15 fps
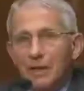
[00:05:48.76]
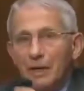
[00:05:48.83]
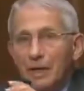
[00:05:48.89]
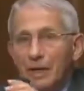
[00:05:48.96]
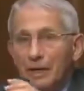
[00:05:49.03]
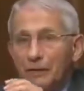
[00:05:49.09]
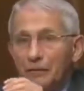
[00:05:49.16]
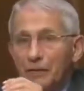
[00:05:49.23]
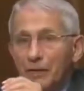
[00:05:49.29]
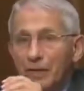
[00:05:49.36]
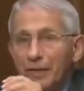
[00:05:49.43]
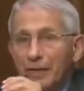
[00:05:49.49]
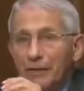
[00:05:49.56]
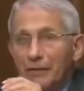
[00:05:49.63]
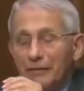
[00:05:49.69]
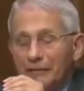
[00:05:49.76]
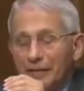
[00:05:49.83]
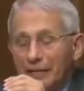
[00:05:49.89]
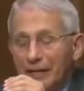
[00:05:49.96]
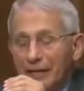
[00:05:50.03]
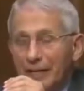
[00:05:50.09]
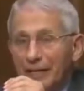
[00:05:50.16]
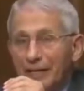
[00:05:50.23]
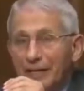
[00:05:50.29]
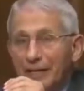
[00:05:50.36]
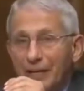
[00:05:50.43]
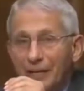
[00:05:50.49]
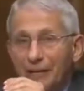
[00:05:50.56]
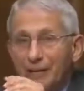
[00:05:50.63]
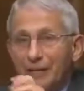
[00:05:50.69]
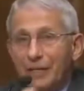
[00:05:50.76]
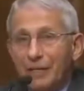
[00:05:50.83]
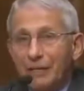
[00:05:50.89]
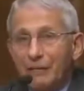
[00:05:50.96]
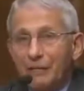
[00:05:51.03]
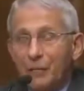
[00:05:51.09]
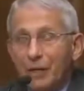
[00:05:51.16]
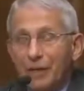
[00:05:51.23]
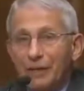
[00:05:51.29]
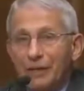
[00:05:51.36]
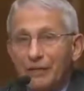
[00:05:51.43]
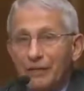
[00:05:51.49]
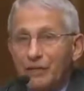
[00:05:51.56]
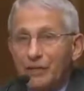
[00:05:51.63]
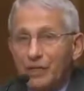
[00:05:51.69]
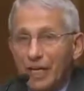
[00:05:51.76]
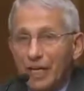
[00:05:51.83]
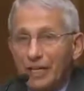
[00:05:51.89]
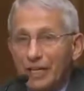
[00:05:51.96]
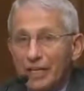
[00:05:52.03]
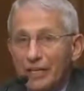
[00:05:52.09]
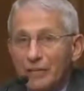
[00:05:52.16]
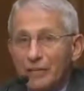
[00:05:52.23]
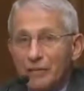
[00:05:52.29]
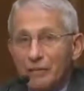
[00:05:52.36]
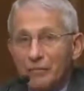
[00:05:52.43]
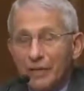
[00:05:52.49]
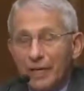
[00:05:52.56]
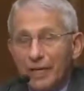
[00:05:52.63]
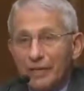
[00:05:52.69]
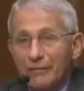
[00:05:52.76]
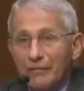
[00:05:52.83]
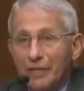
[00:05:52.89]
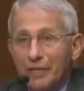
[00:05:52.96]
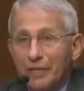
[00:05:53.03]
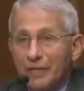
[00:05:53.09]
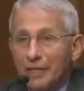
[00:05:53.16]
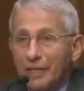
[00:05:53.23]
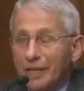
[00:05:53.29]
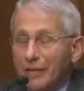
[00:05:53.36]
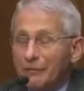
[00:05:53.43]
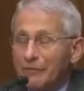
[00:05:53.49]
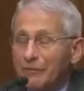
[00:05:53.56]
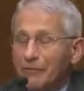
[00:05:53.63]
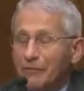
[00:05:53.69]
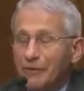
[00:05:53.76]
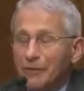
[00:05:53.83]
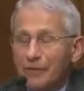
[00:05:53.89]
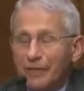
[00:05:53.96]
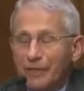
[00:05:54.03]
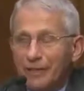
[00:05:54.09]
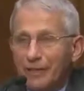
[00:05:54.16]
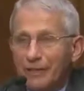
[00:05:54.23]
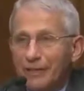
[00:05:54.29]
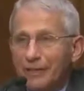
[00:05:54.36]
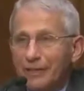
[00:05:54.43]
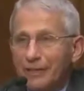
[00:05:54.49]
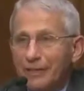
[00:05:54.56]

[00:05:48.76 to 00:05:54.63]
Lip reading: I do not have any accounting of what the Chinese may have done, and I'm fully